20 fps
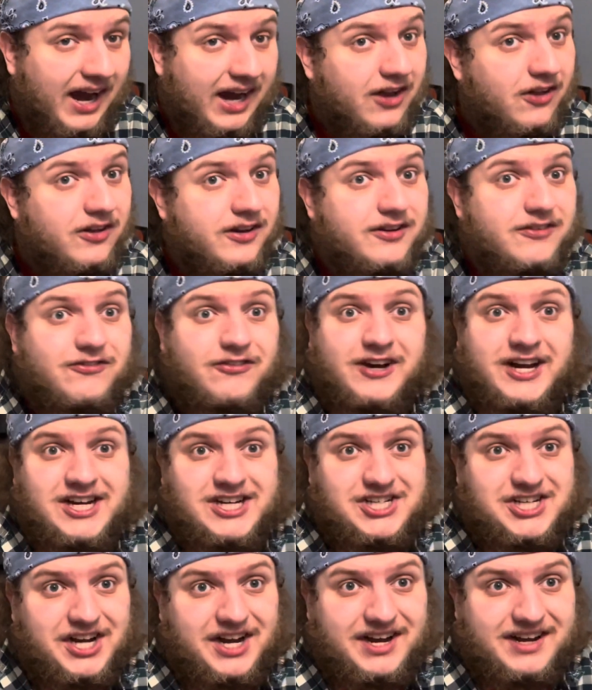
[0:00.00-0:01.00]
call it a
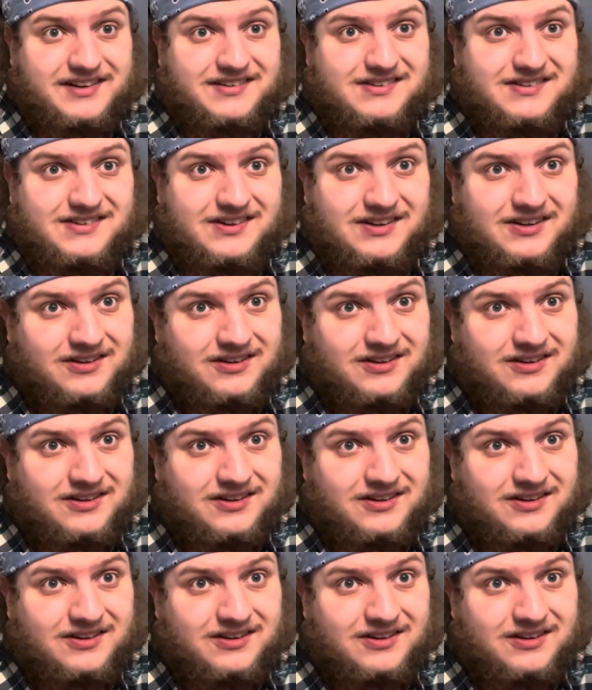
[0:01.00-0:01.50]
franchise.